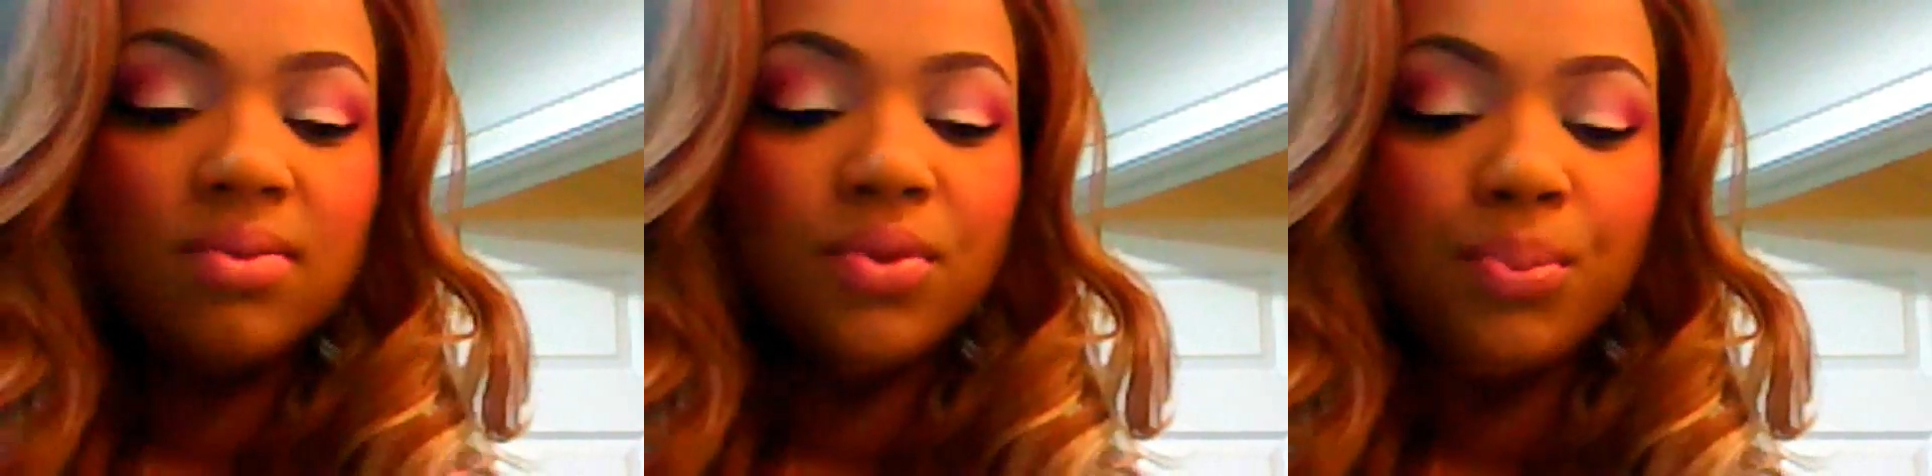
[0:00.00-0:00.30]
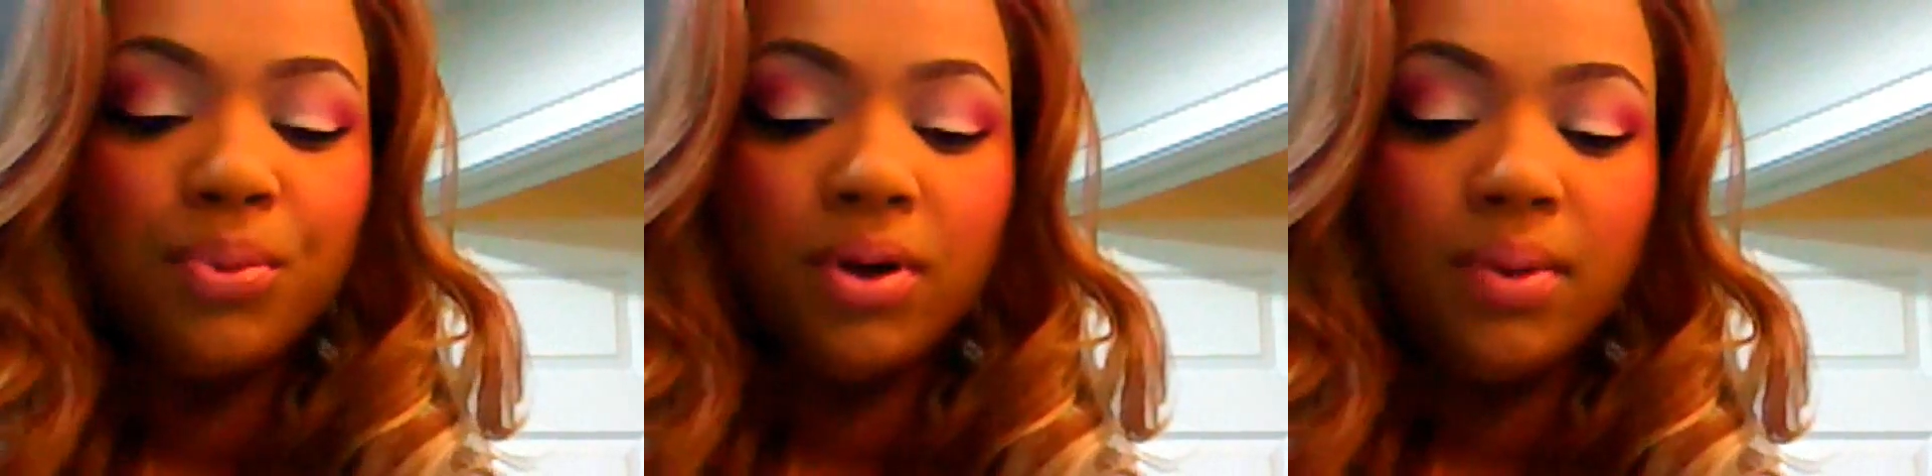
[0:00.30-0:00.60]

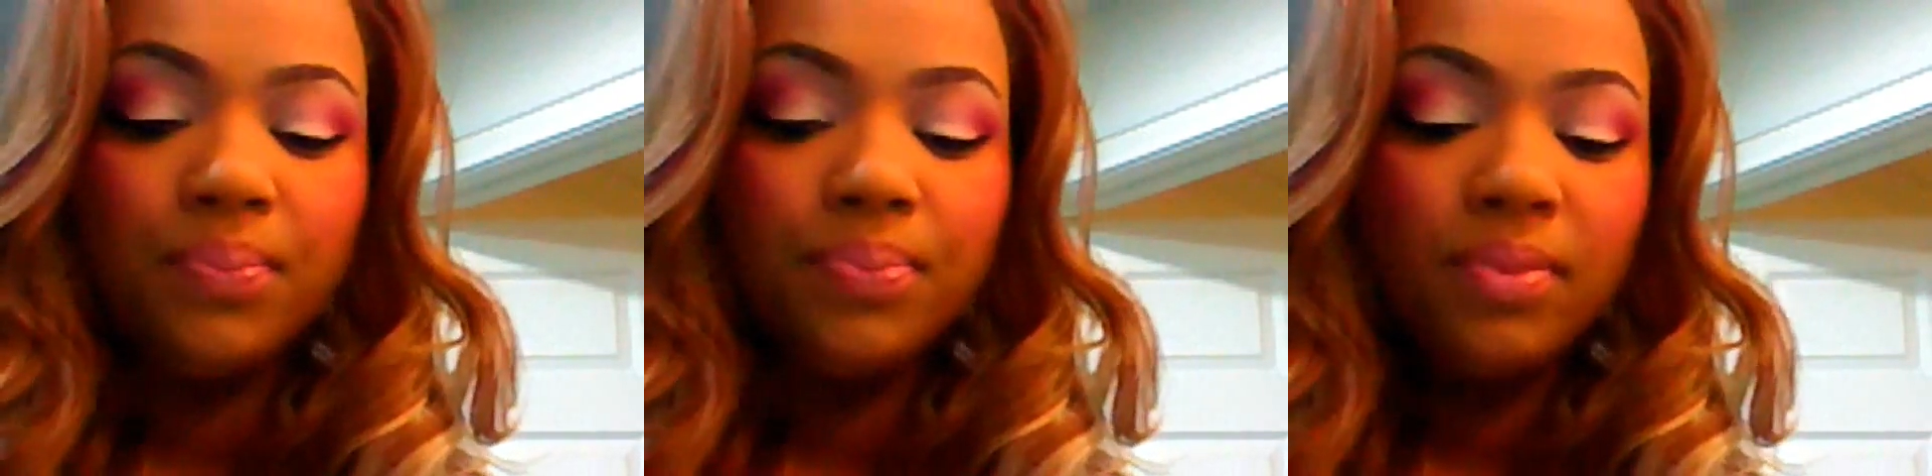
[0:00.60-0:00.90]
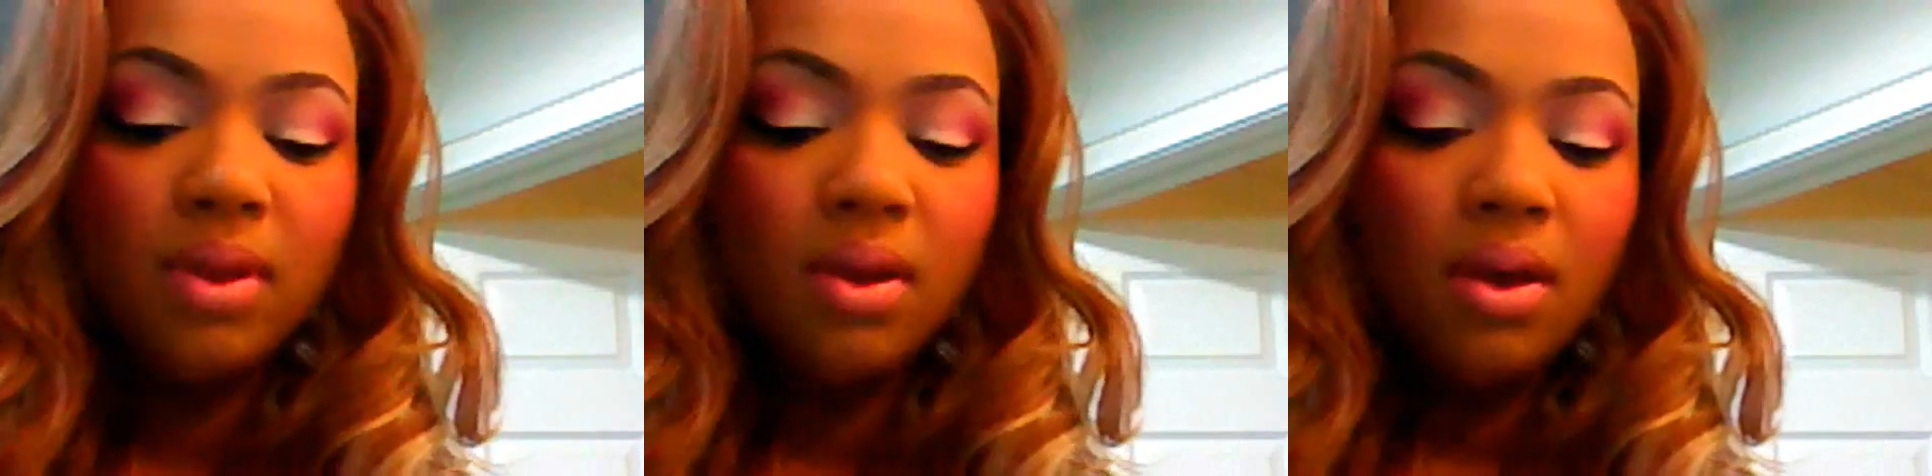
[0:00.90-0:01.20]
Real pretty.
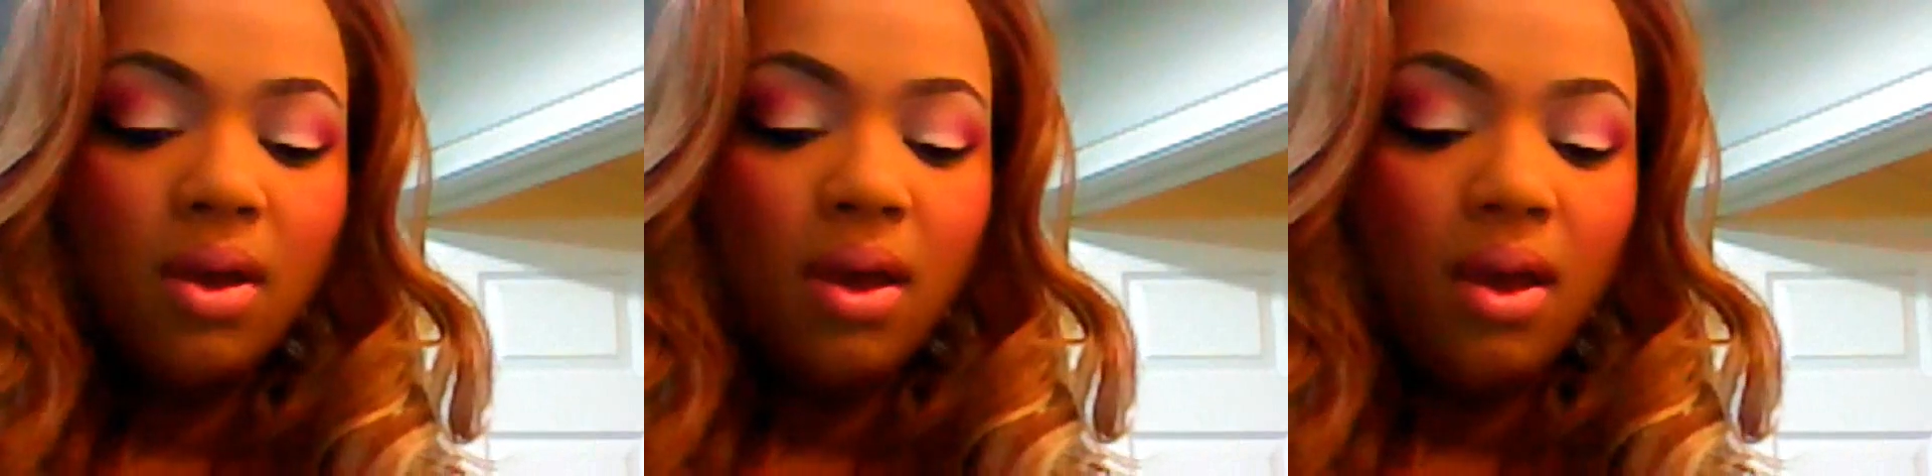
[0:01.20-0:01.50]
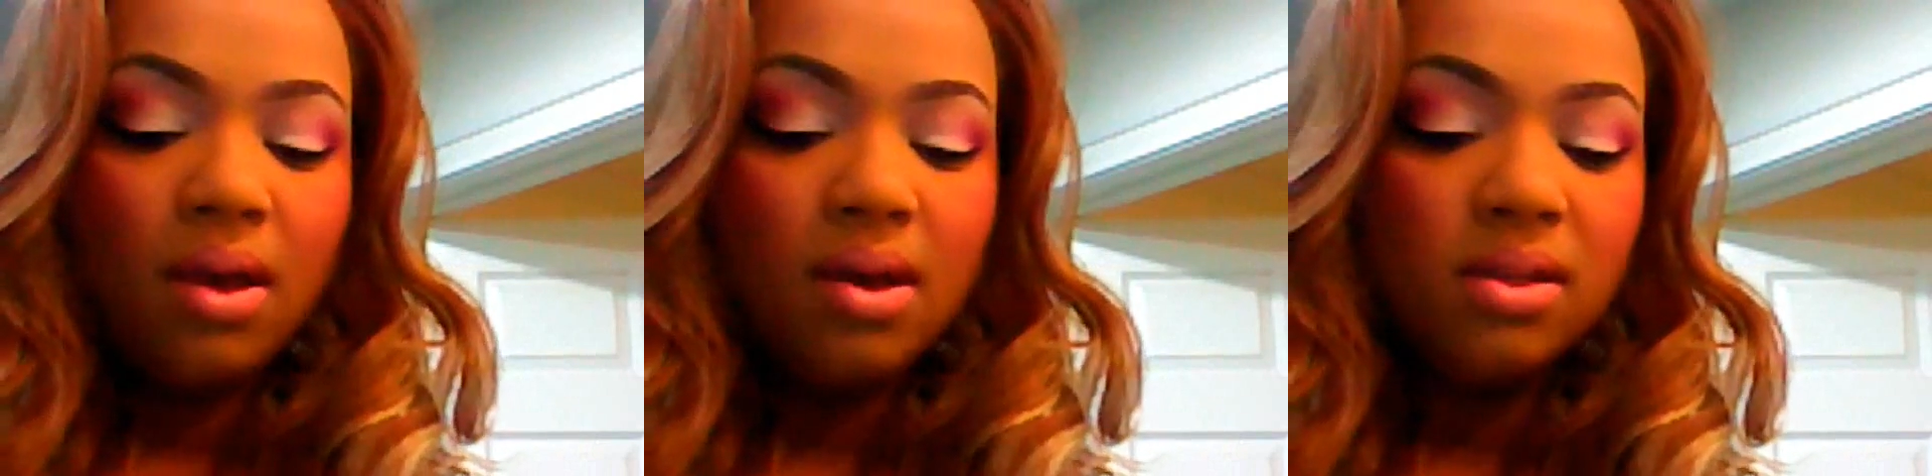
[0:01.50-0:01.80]

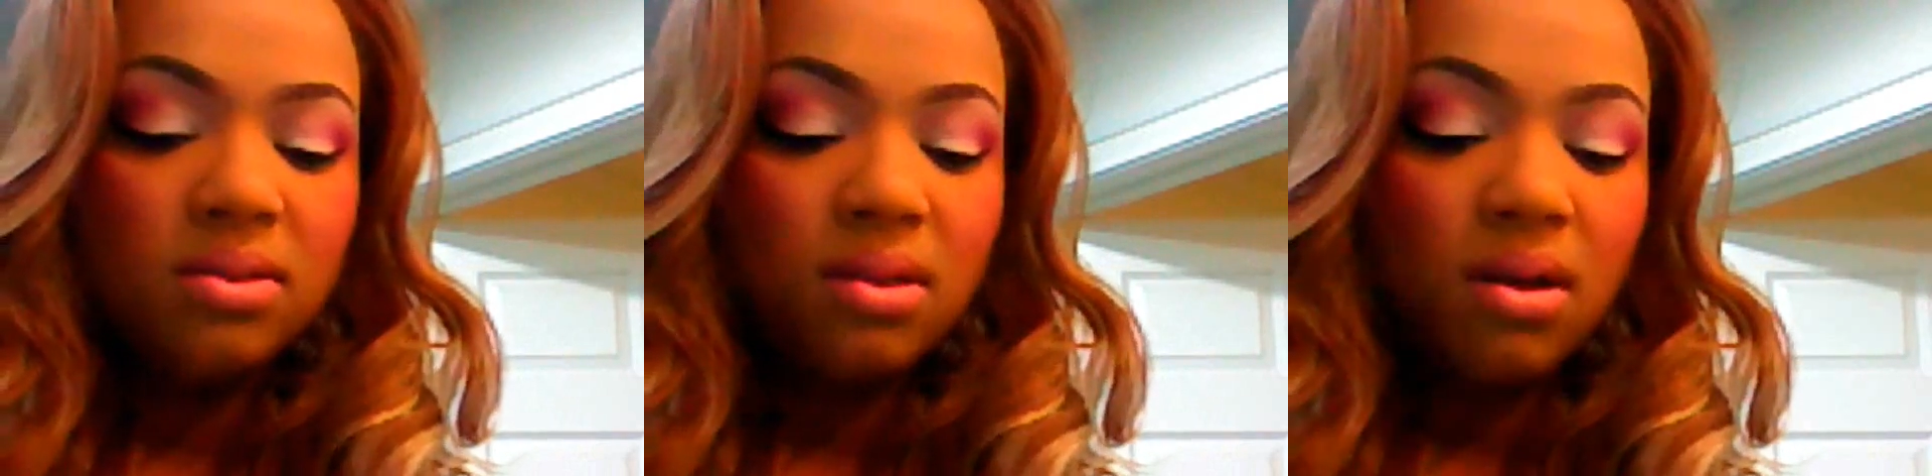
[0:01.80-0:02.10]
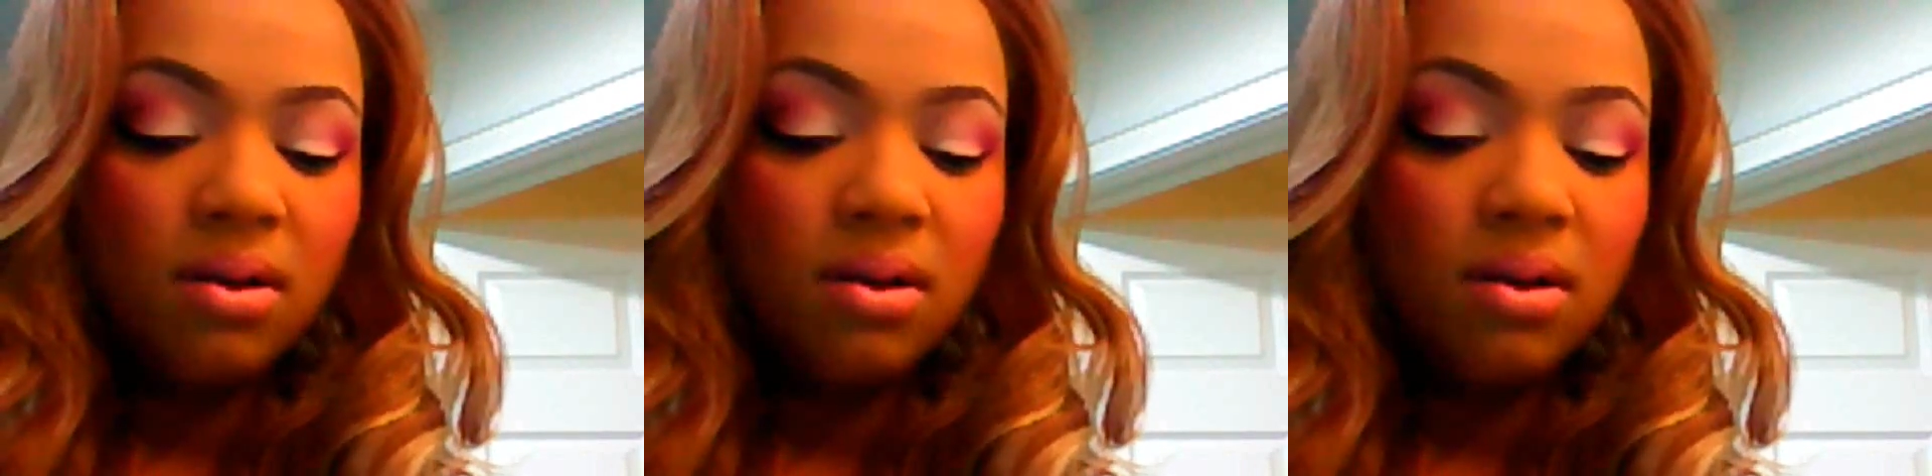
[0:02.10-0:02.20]
And